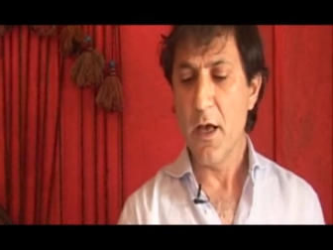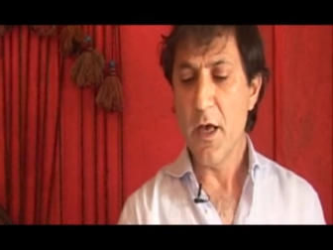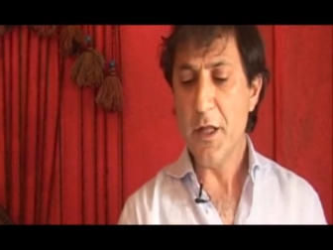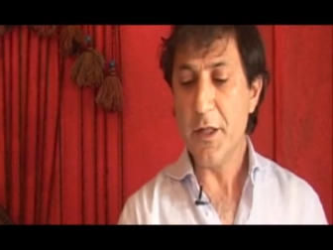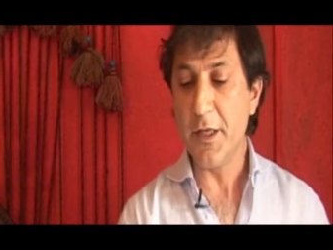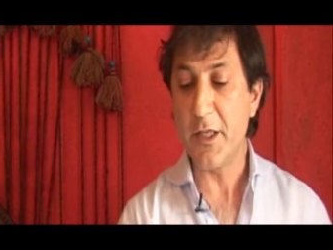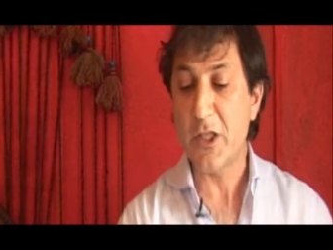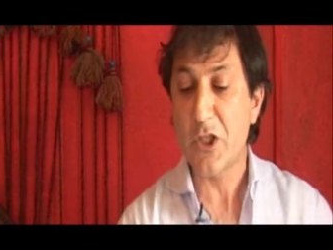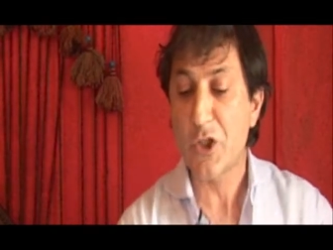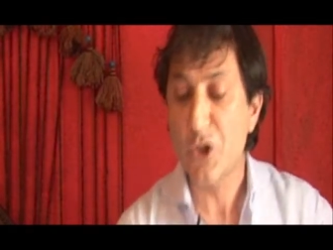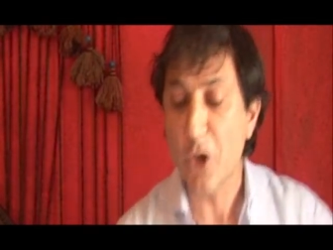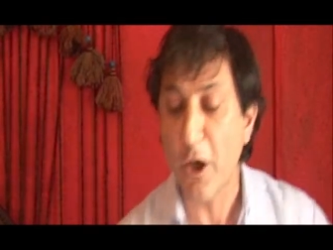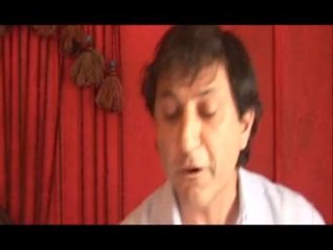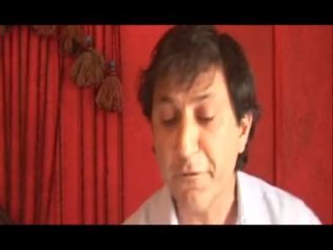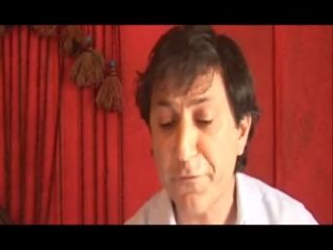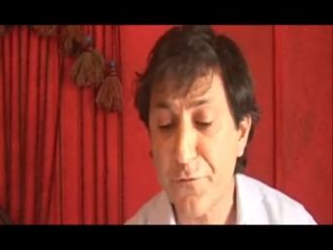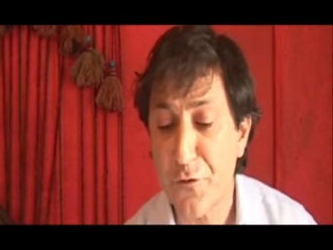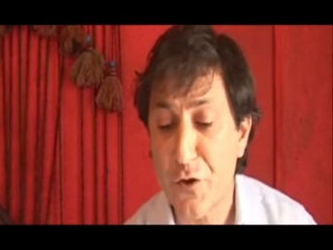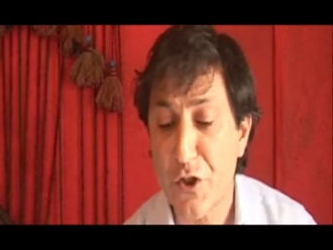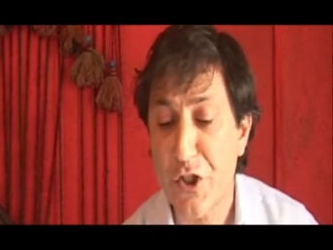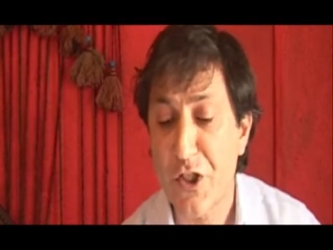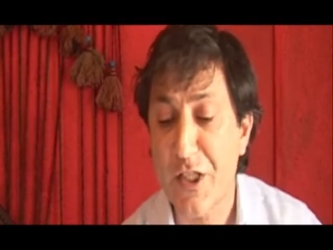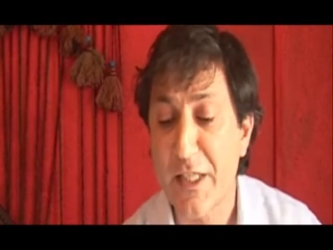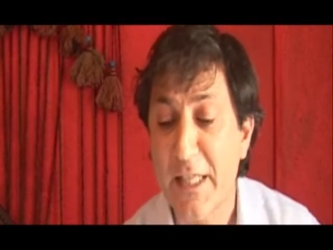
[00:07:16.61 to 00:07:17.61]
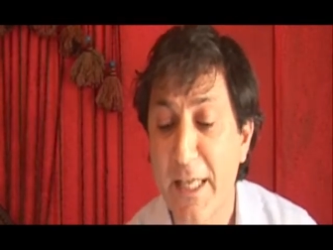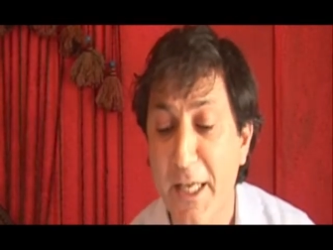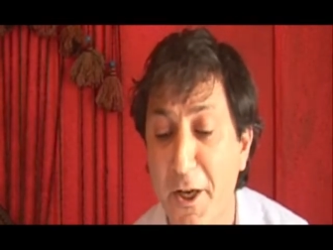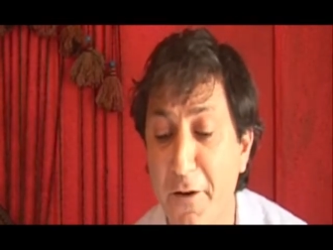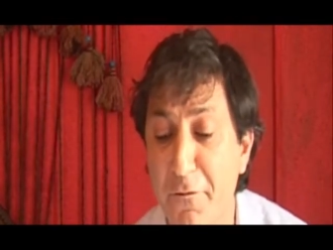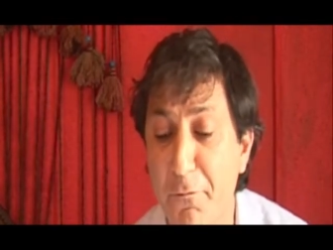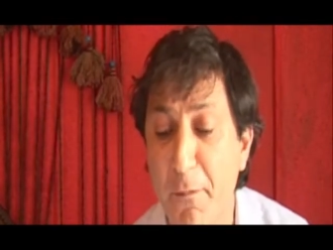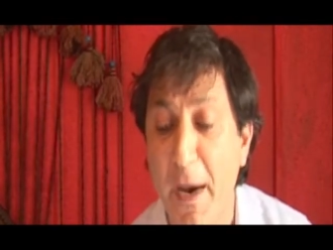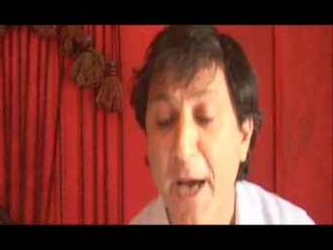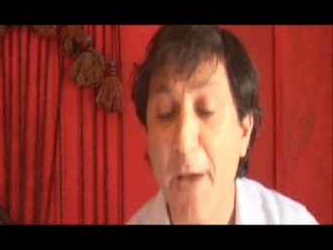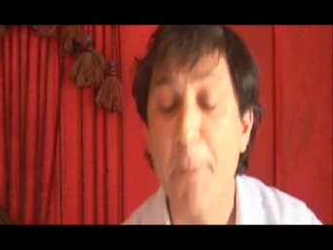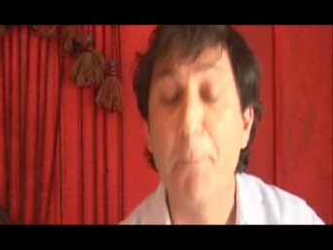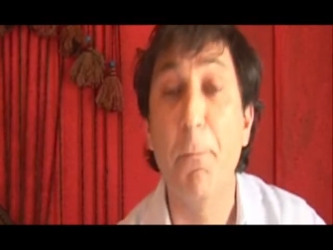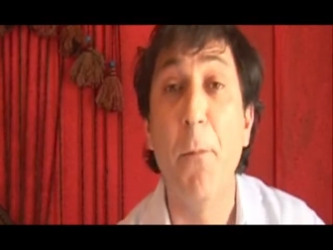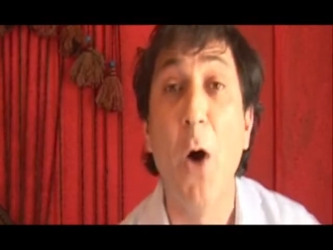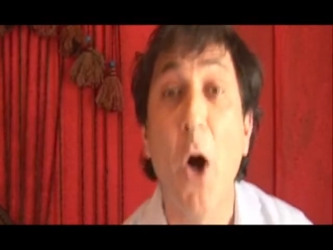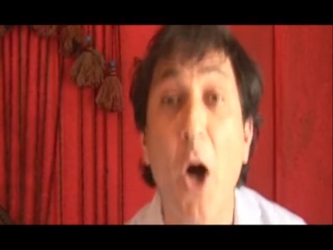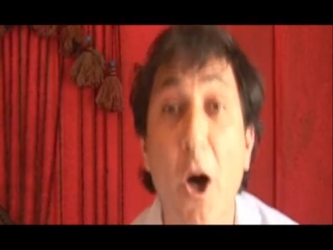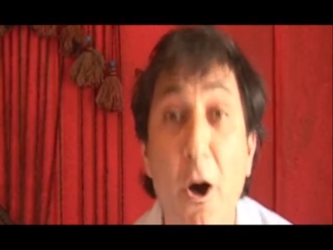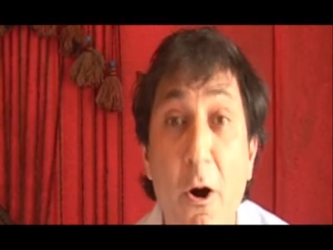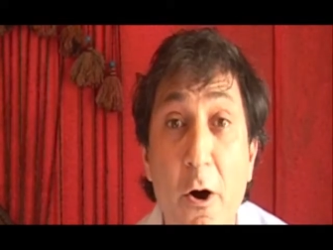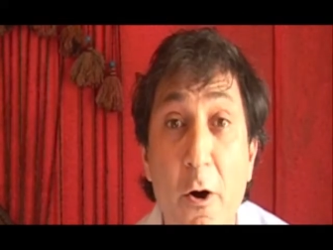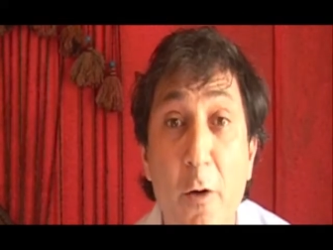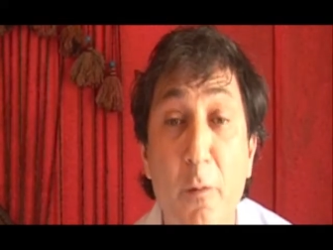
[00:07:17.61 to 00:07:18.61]
The soft skin of my
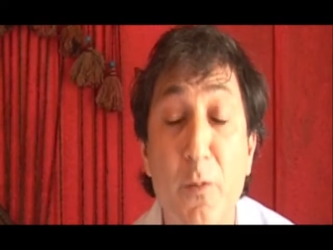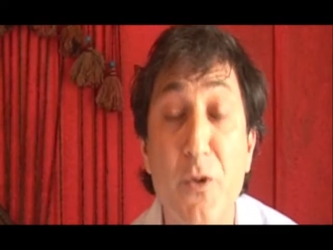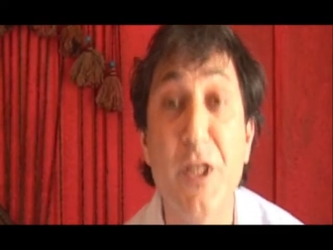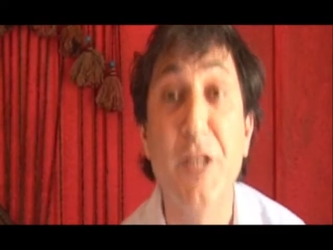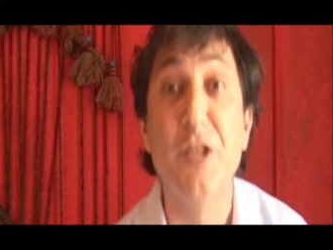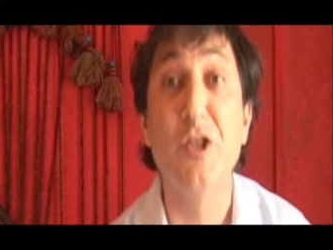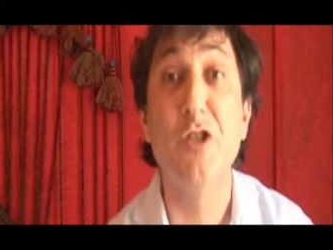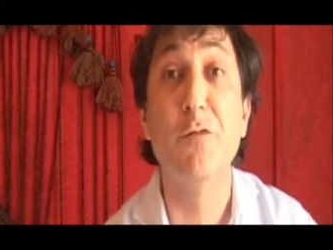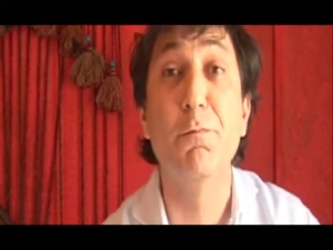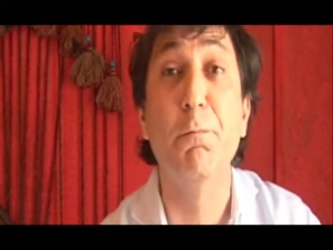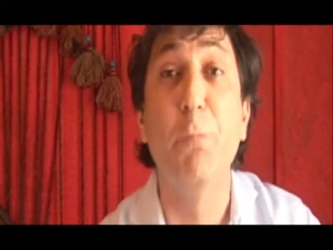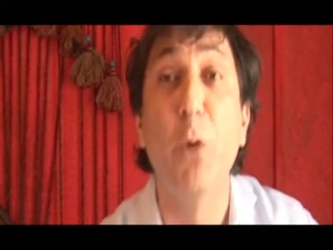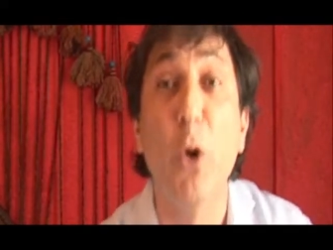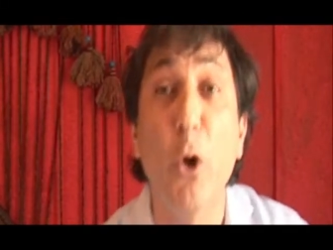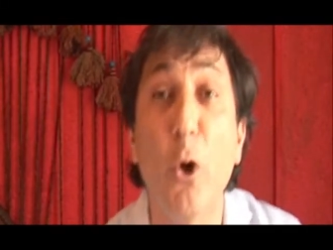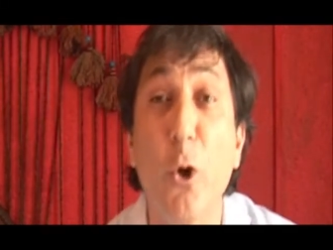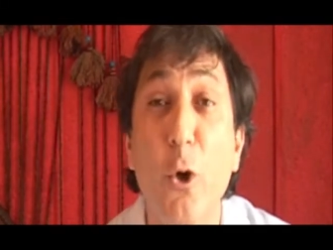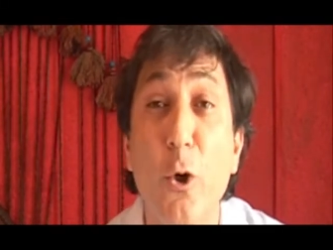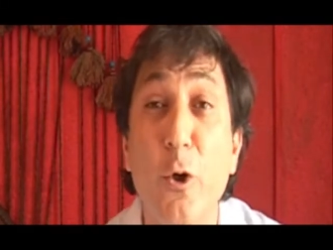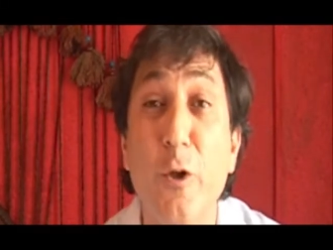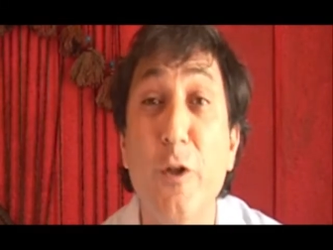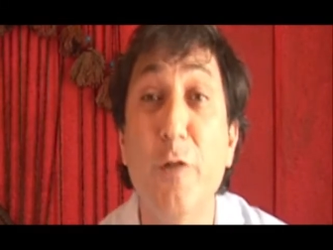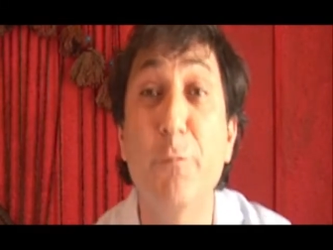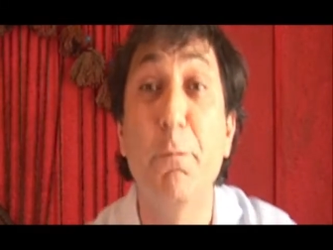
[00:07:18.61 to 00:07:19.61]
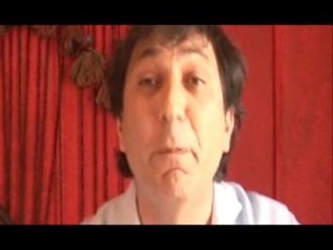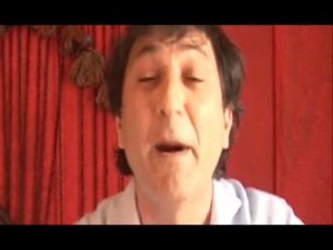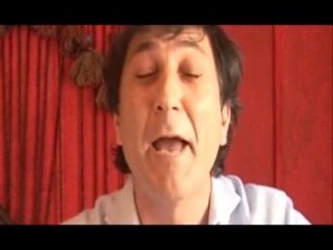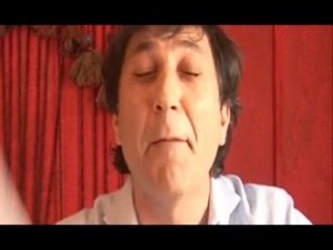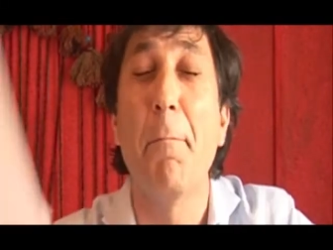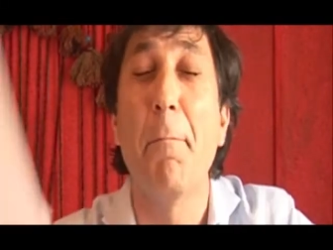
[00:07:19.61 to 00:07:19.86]
poems is pulled by